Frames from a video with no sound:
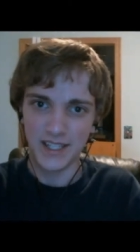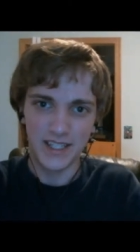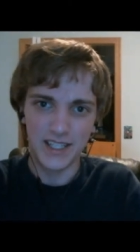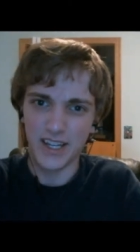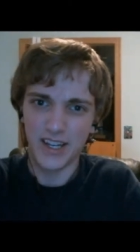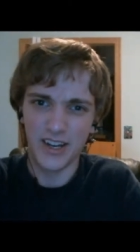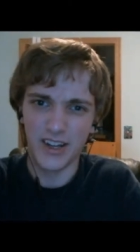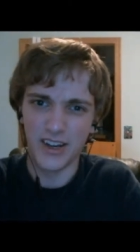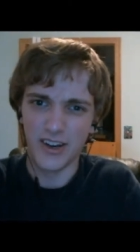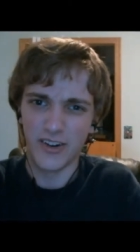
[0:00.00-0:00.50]

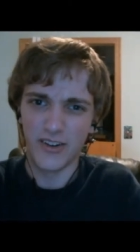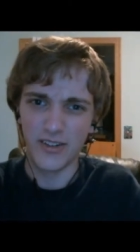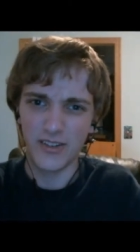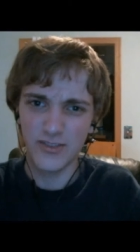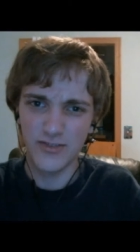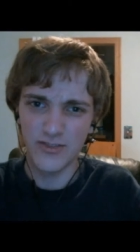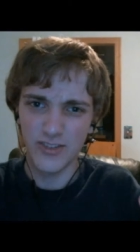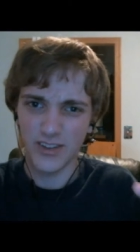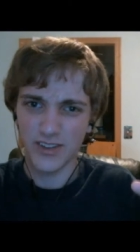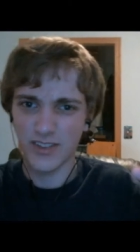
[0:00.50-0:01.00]
you know,
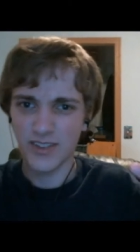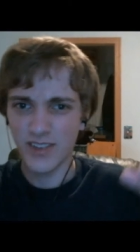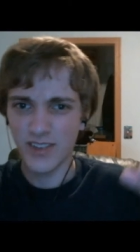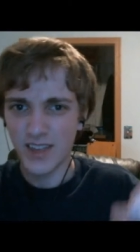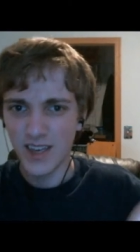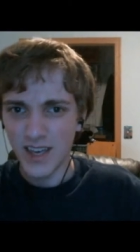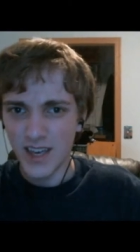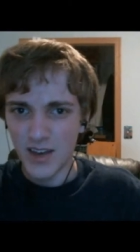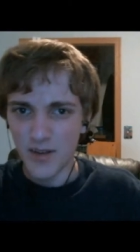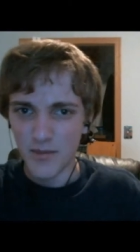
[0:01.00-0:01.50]
just
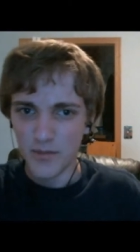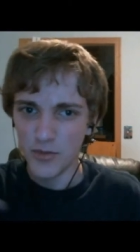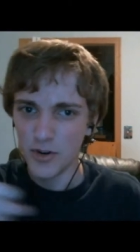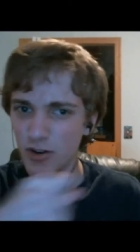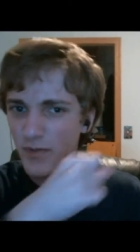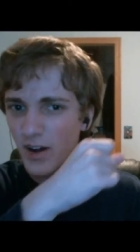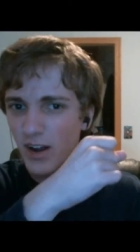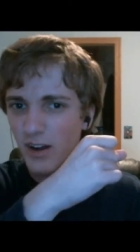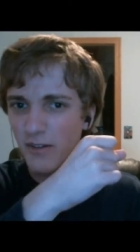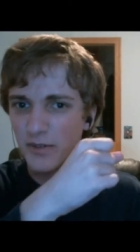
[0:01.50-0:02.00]

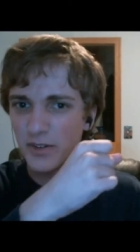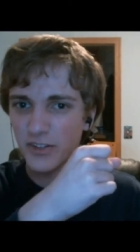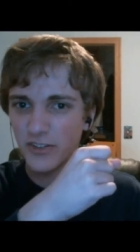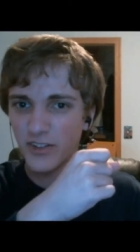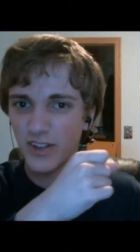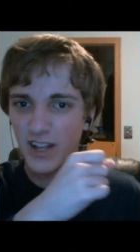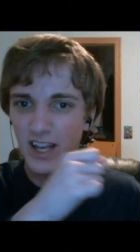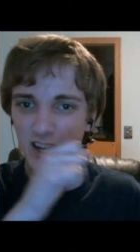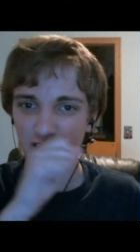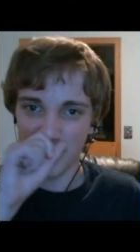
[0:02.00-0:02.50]
move on with your
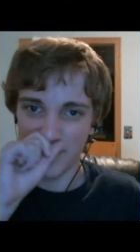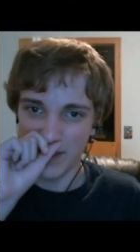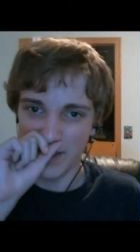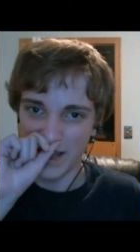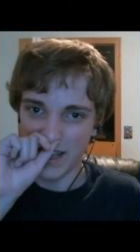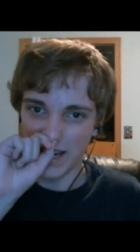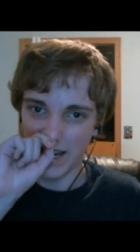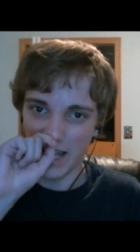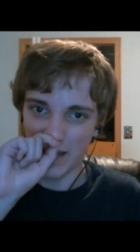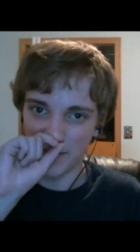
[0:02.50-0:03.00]
life,
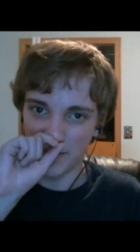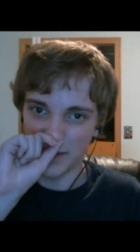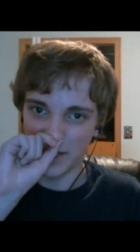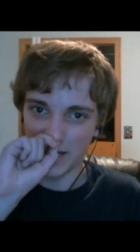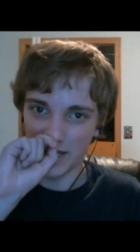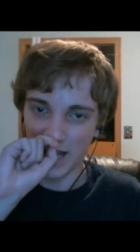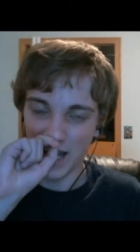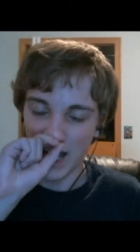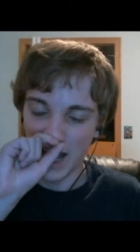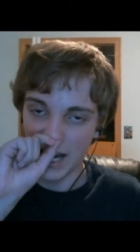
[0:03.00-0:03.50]
man. I mean,
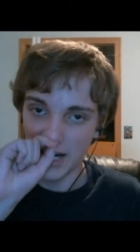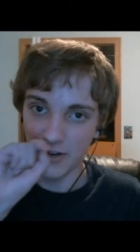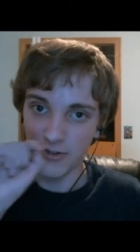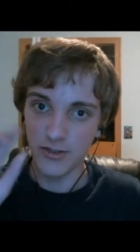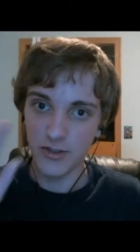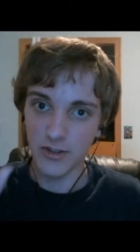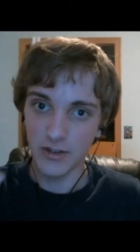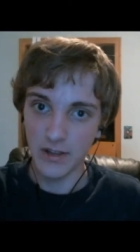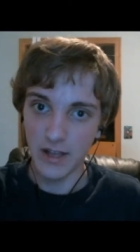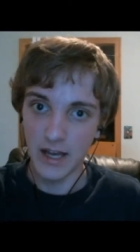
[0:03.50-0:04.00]
I know
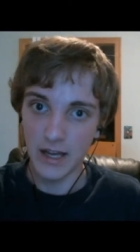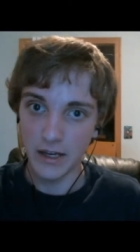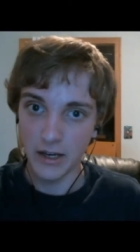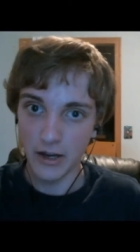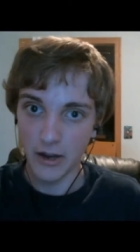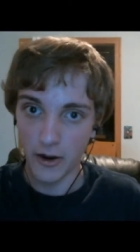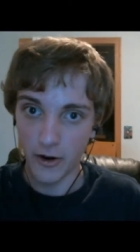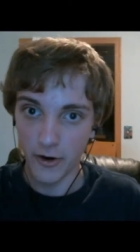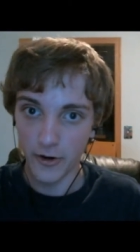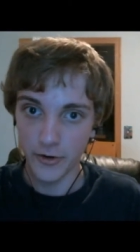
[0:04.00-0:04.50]
it's a lot
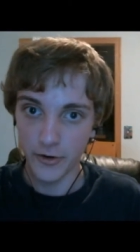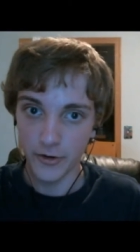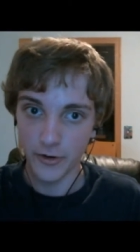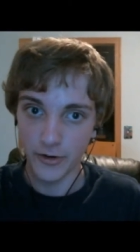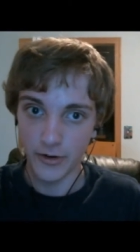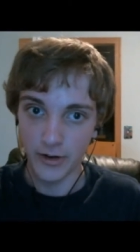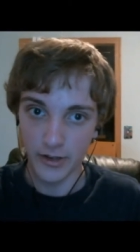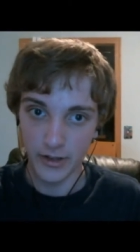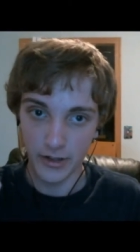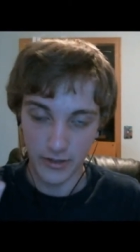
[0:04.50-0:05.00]

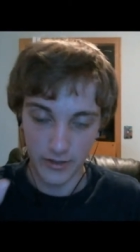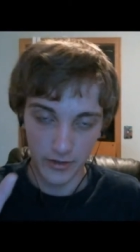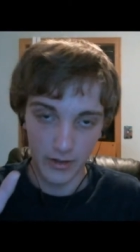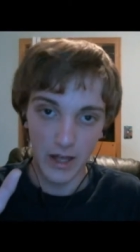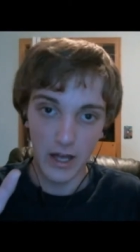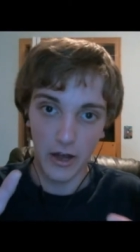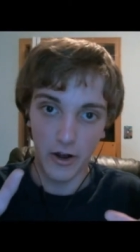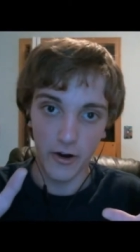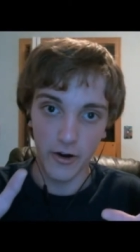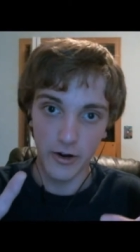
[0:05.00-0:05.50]
harder. It's a
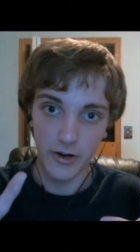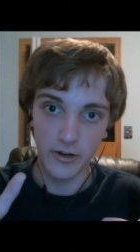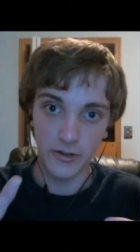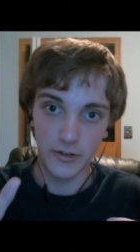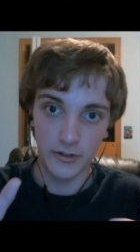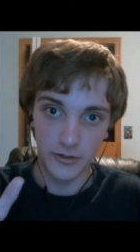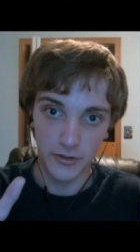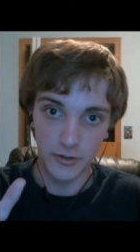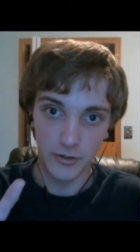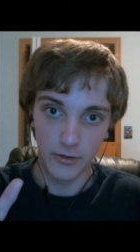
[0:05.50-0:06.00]
lot harder to
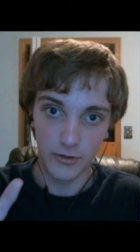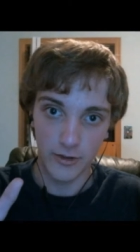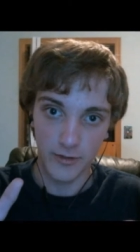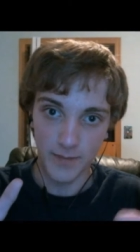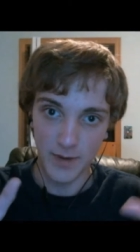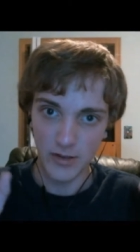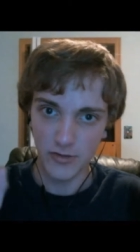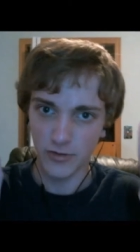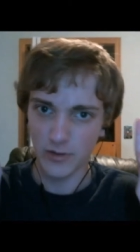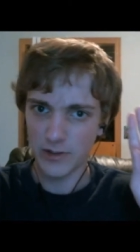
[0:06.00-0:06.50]
do,
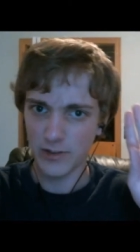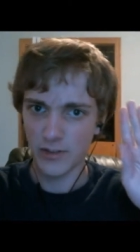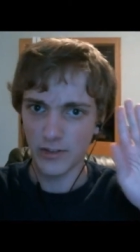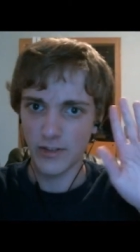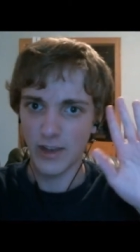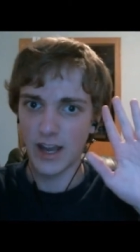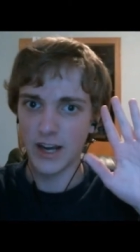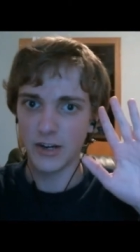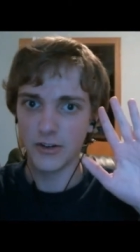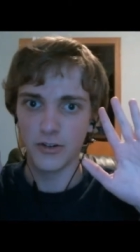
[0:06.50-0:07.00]
especially since
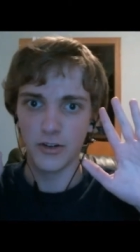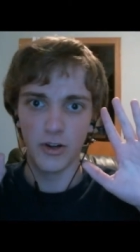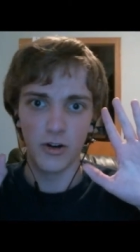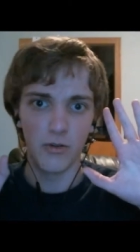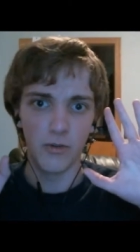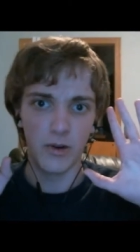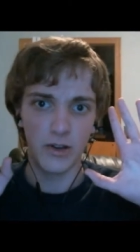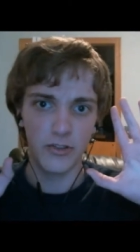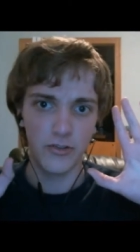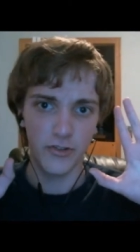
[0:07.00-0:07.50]
I don't know
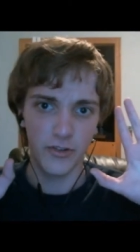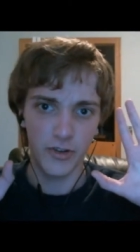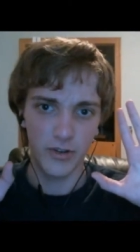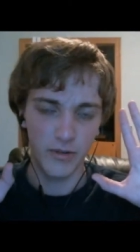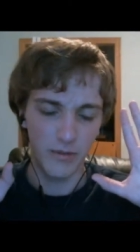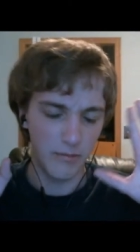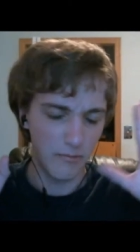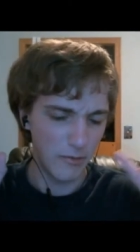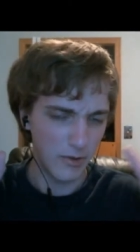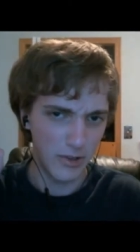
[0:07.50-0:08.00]

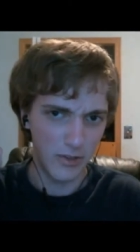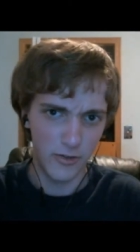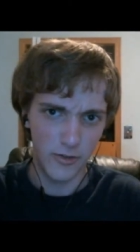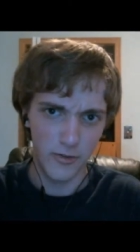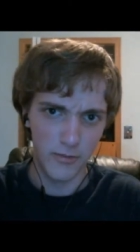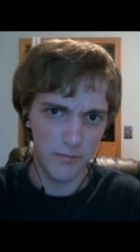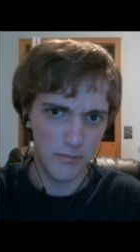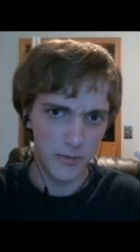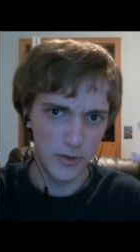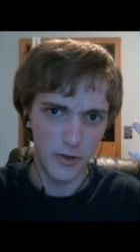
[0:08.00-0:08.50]

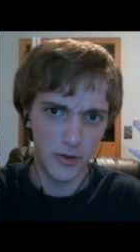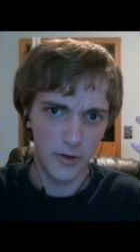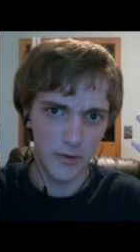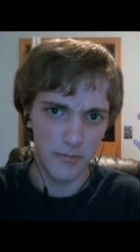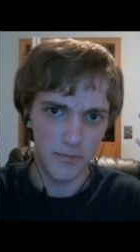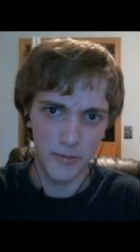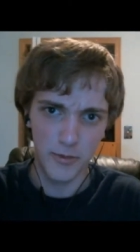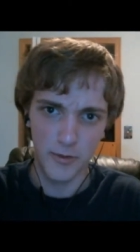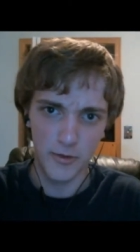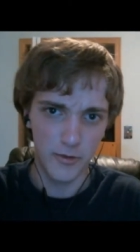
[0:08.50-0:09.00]
what's your
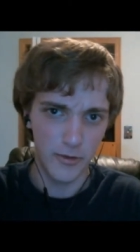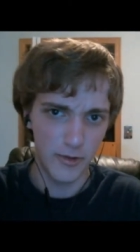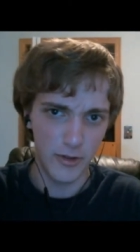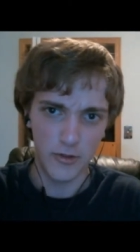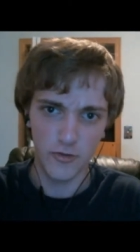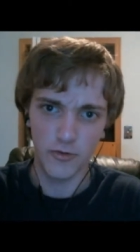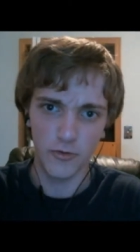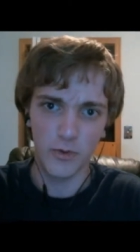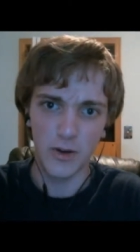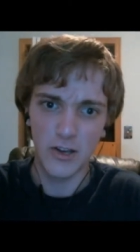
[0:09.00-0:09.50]

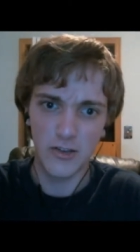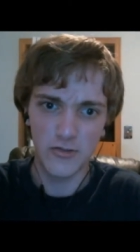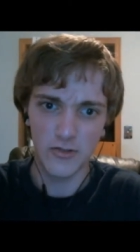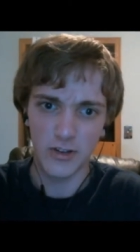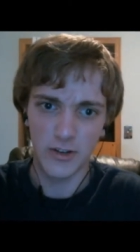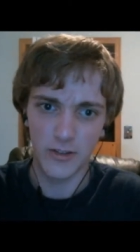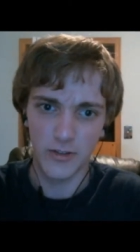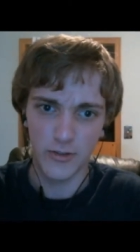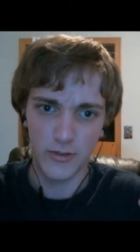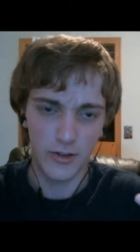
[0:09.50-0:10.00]
situation
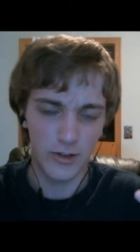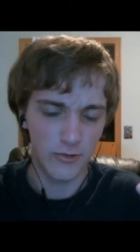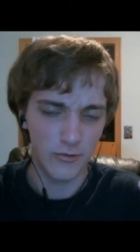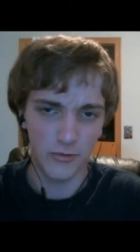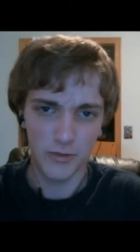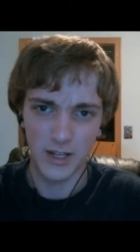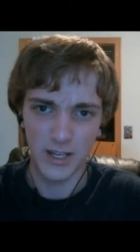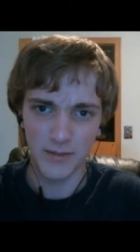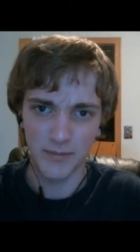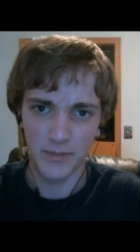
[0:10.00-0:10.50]
and such
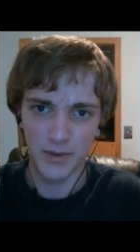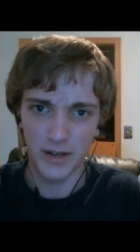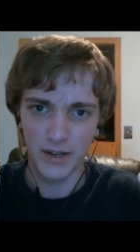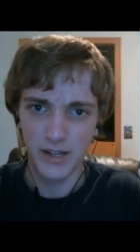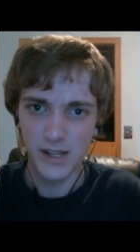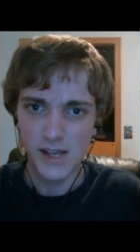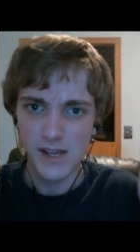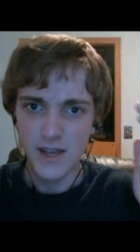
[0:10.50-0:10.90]
like, but